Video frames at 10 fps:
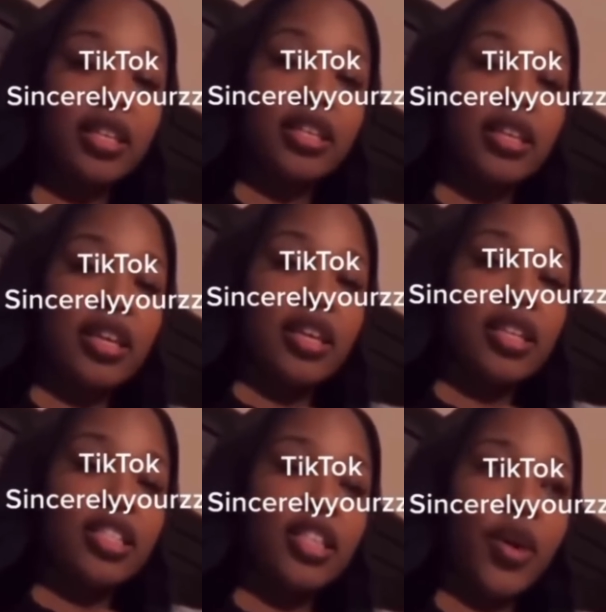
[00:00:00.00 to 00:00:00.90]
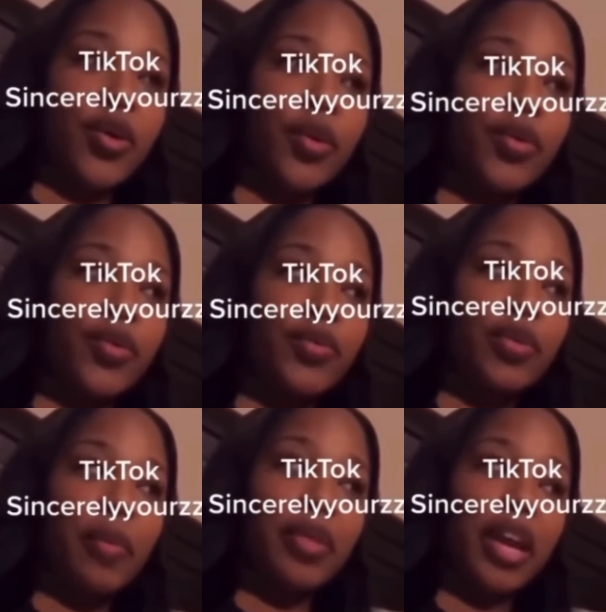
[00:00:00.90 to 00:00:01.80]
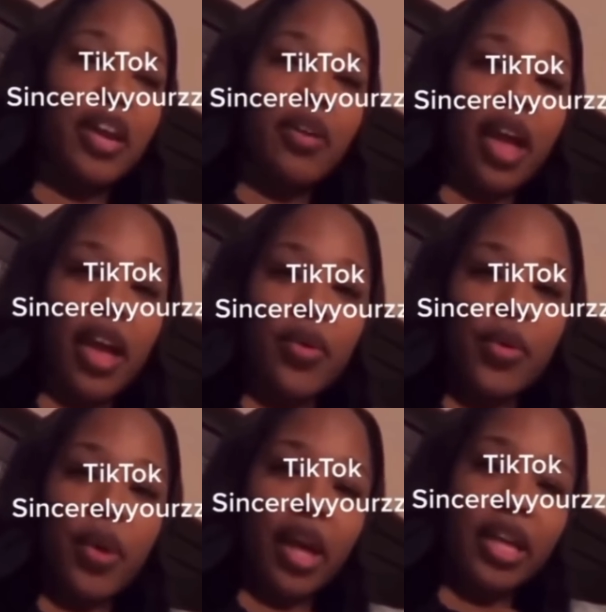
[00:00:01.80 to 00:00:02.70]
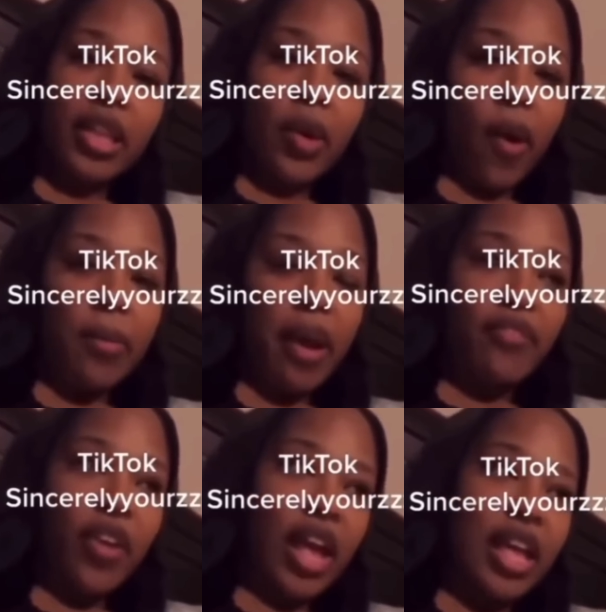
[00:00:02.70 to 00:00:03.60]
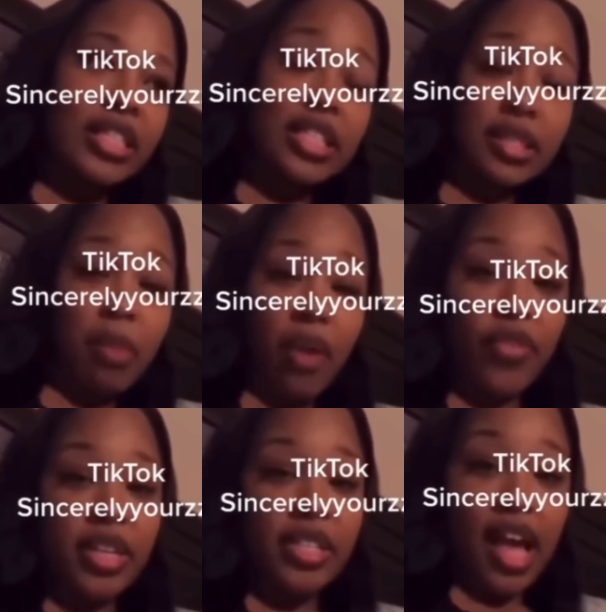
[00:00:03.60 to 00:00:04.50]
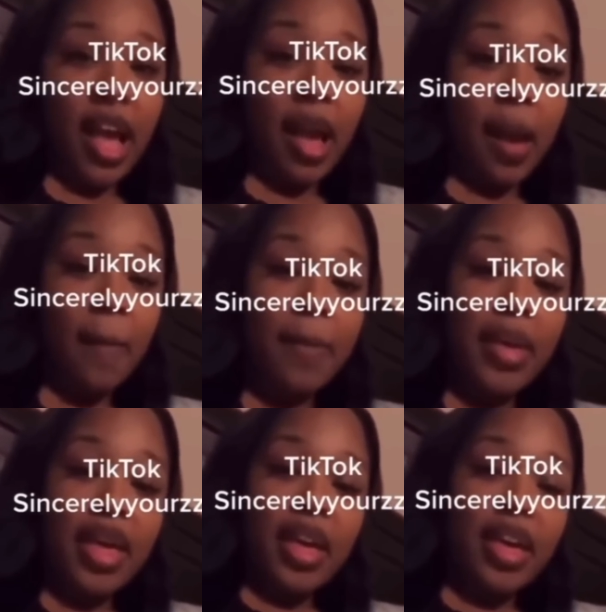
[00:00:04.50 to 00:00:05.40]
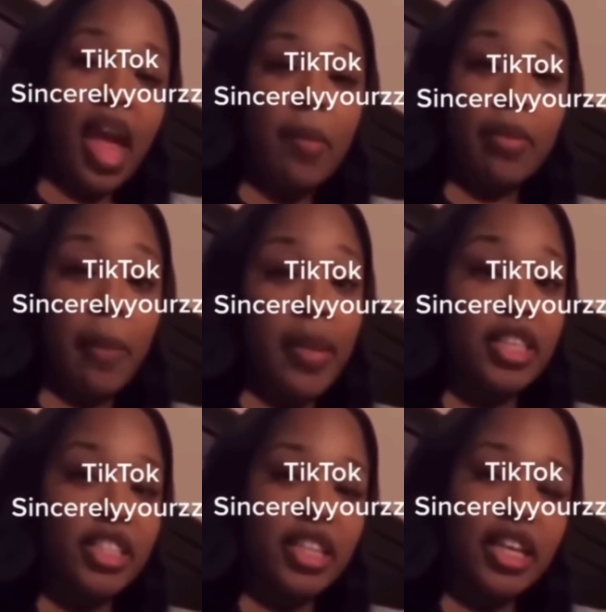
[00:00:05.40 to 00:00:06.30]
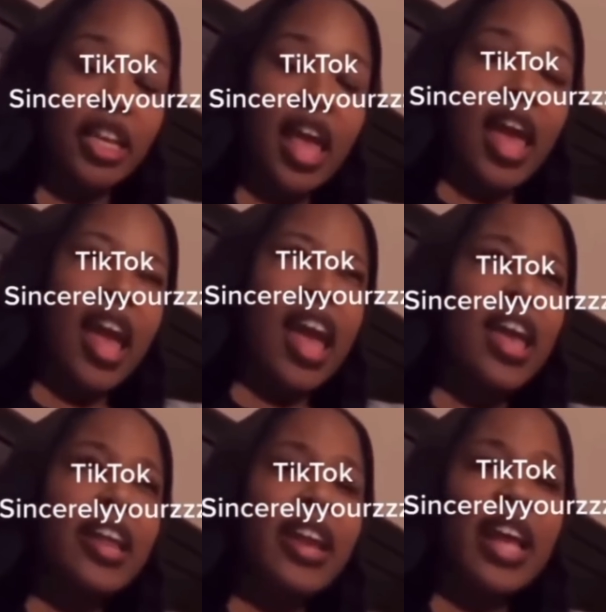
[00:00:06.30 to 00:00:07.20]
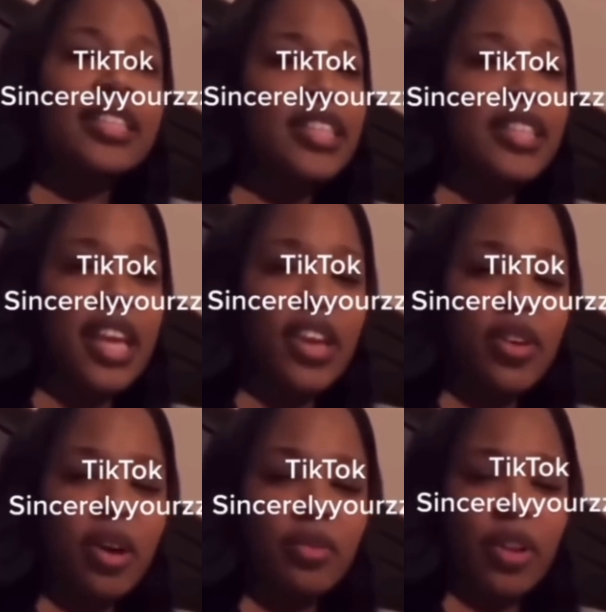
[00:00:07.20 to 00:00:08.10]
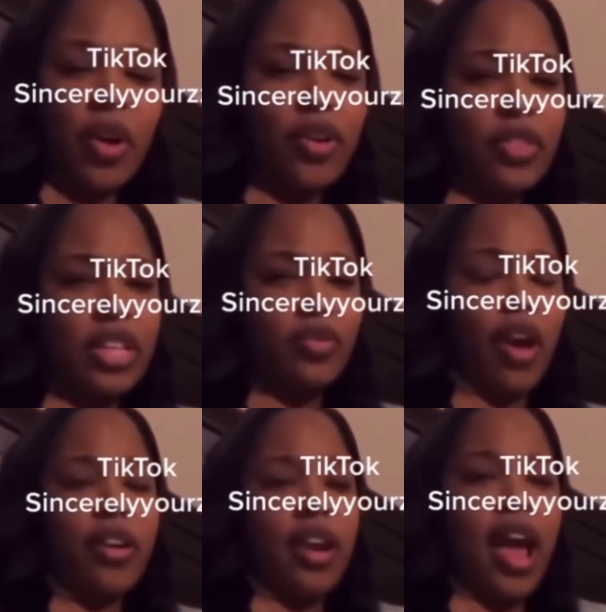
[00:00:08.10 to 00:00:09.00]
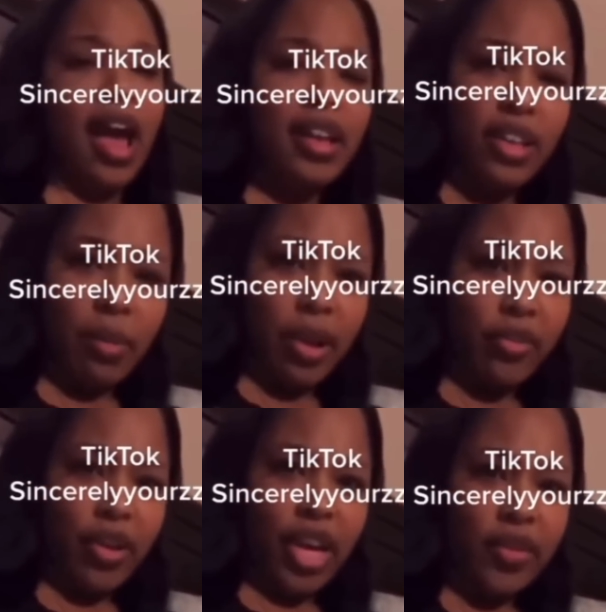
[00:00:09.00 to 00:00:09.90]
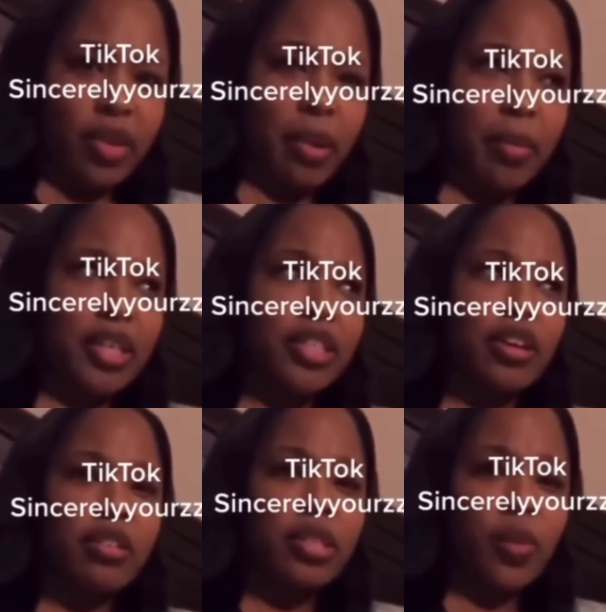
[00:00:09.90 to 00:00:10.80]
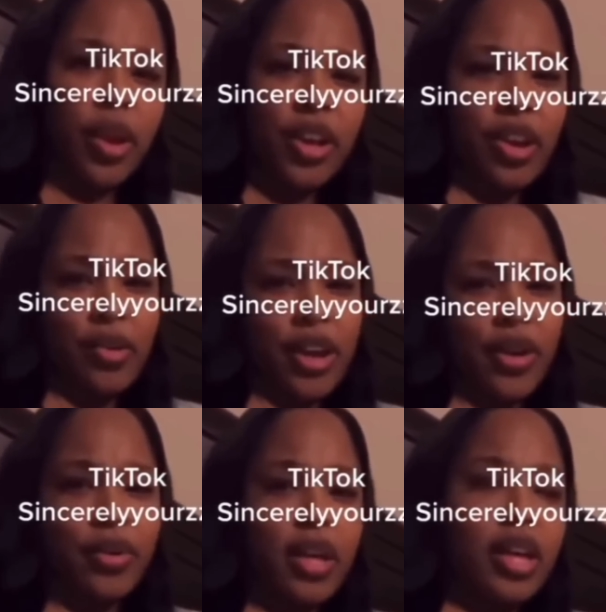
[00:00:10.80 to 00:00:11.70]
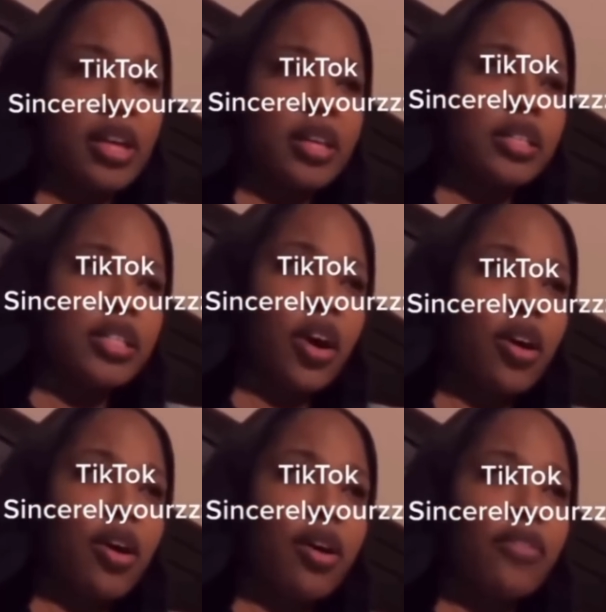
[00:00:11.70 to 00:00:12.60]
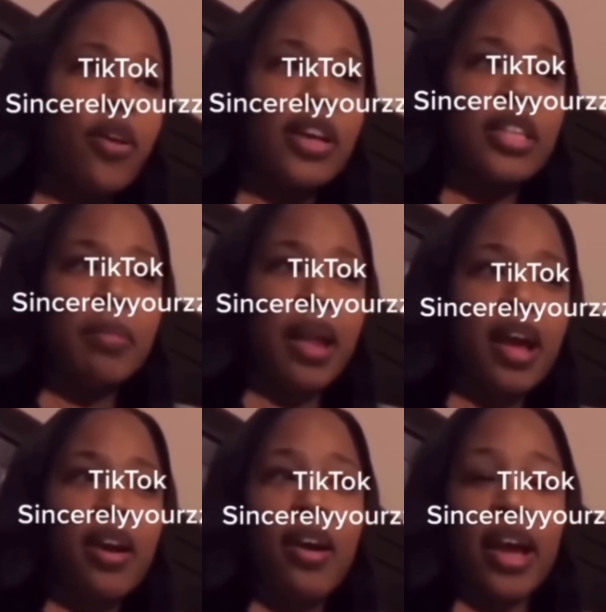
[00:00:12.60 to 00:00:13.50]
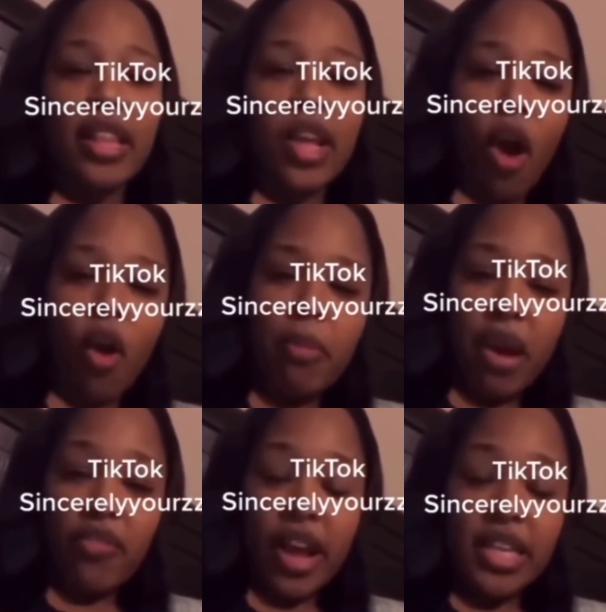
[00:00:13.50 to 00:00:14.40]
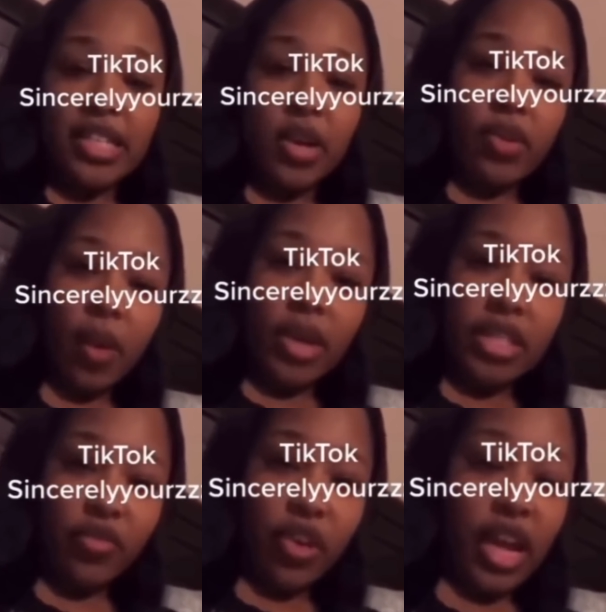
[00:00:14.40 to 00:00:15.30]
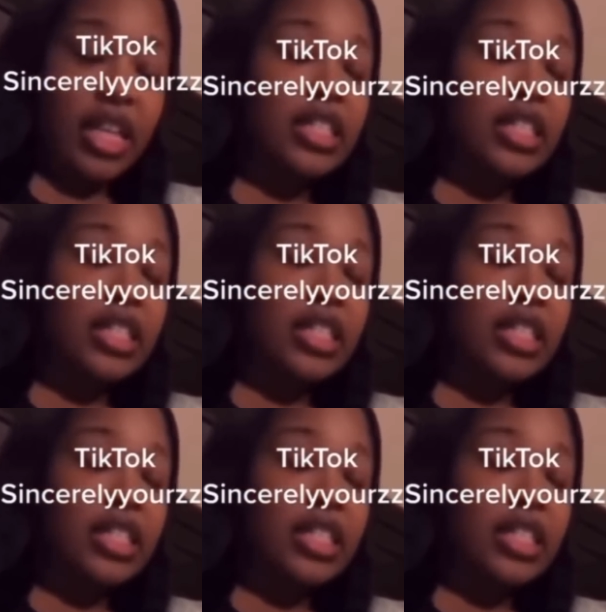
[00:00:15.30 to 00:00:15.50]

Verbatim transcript: And so I'm thinking, okay, cool. I get to go out with my friends. This is my first time. He gave me permission. And at 16, you don't know if that's right or not. Your boyfriend giving you permission to go somewhere, you don't know. So of course I'm like, oh, I get to go out with my friends. He going out with his friends.